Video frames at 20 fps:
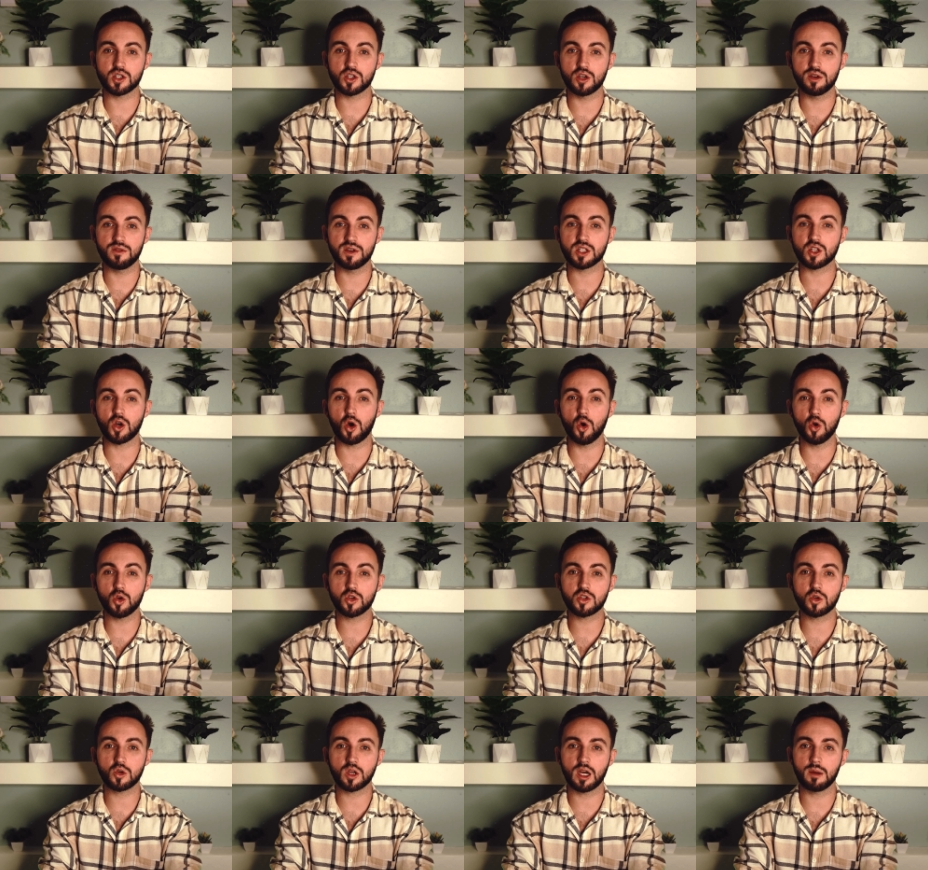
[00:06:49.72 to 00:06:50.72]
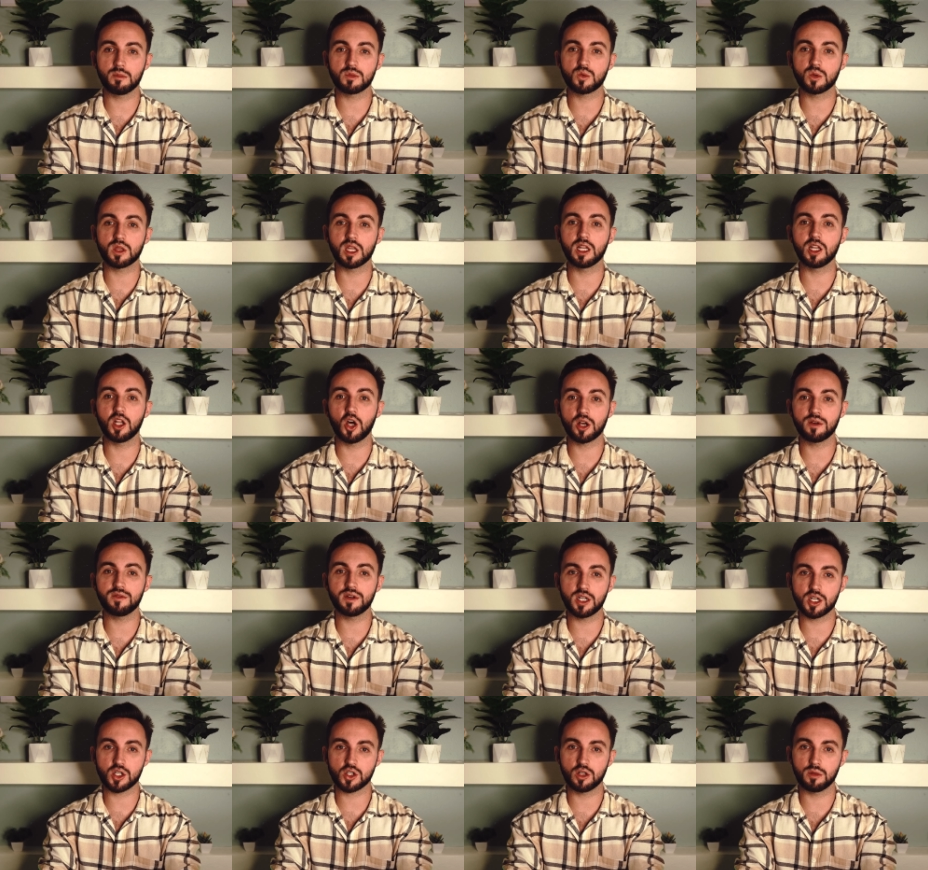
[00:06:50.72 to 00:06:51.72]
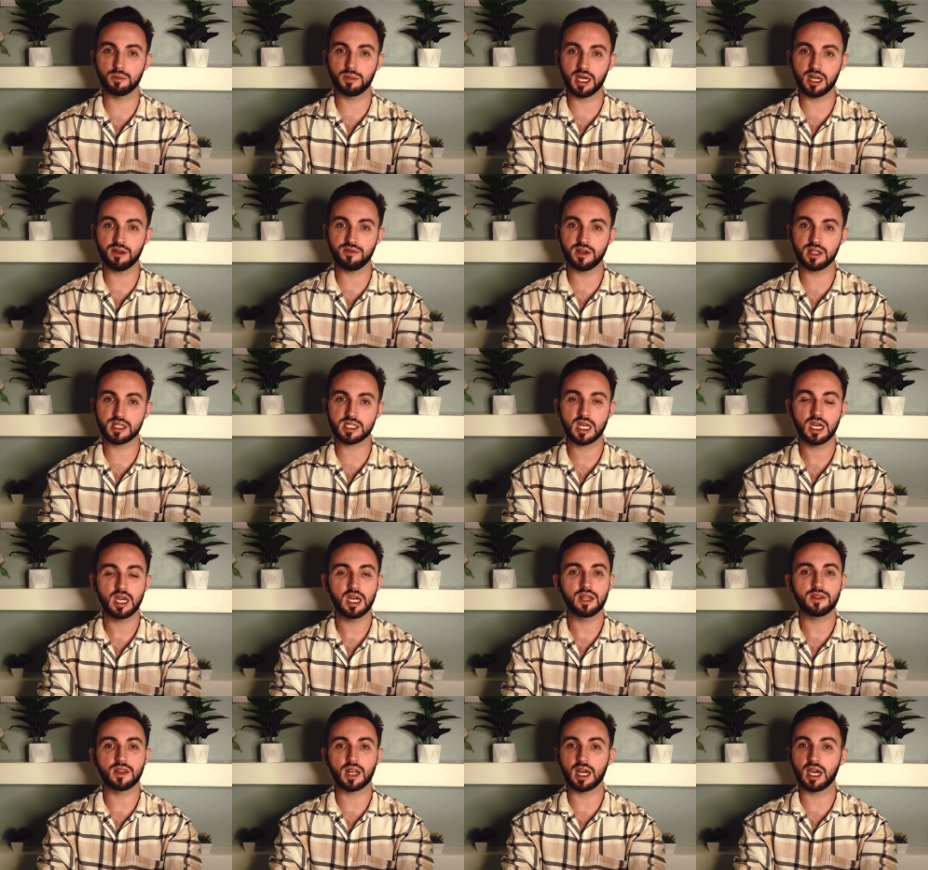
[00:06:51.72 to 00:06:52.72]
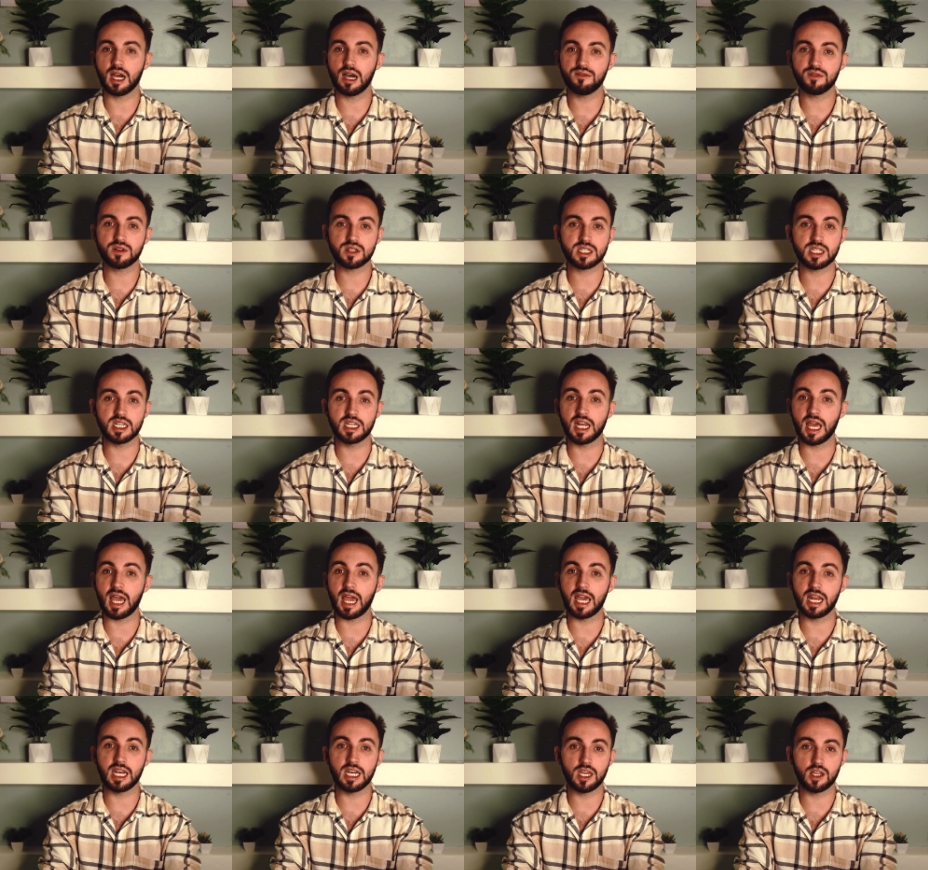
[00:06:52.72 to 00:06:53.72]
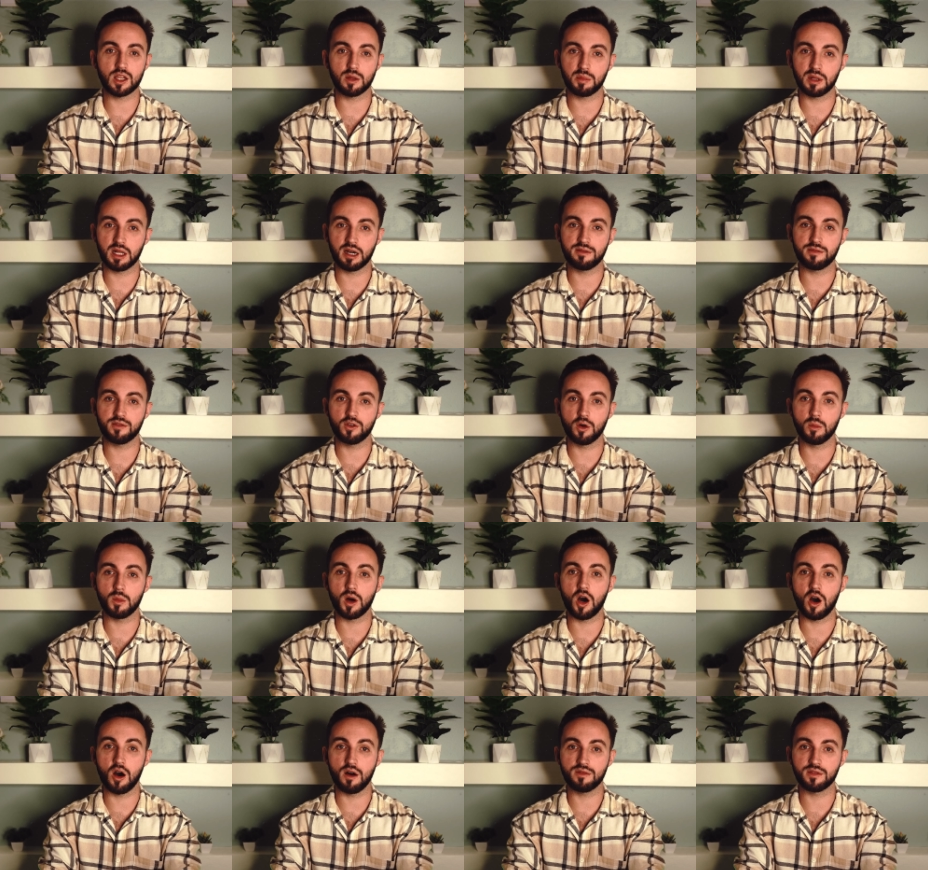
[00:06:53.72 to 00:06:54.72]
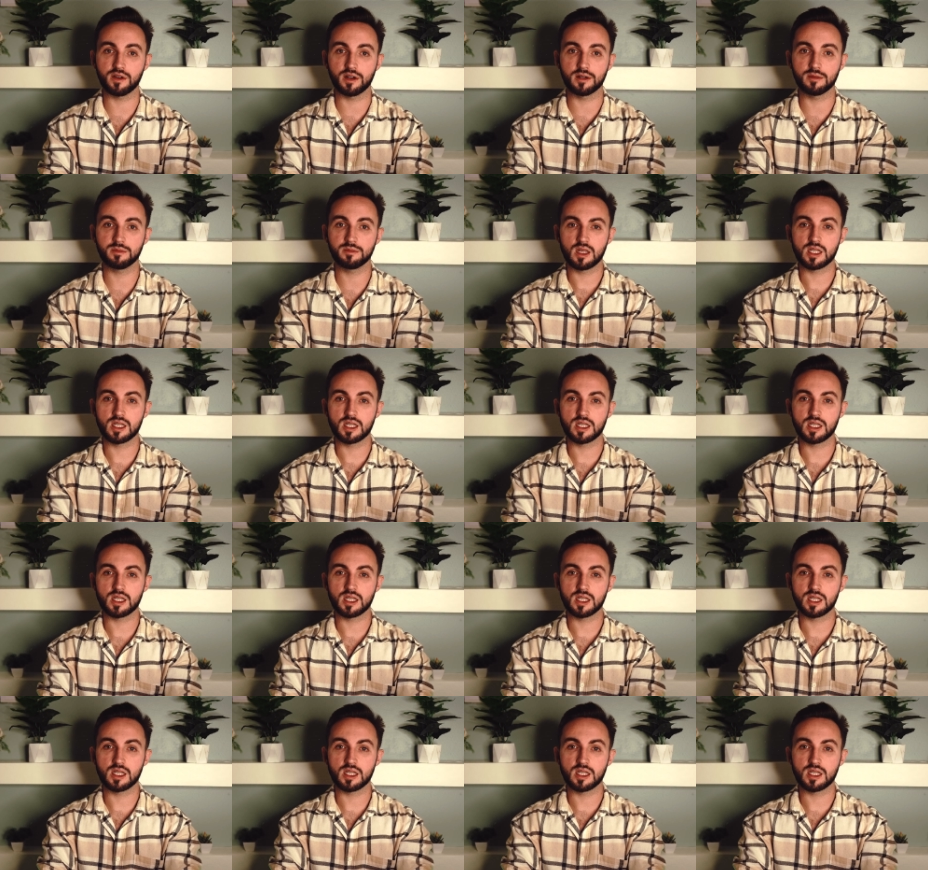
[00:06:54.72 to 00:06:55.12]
service also comes with a lot of additional benefits that I haven't seen any other platform offer.